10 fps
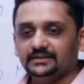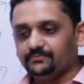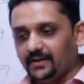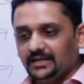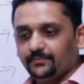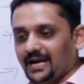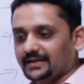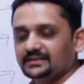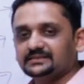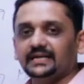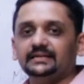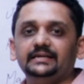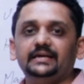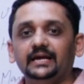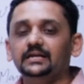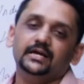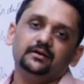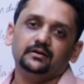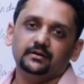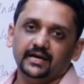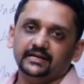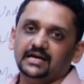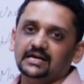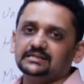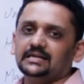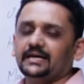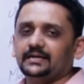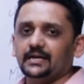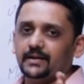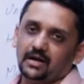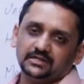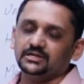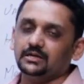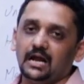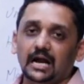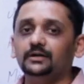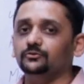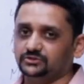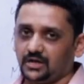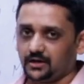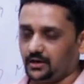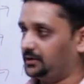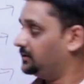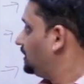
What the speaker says: is mainly practiced in the hilly areas like in Himachal and Uttarakhand.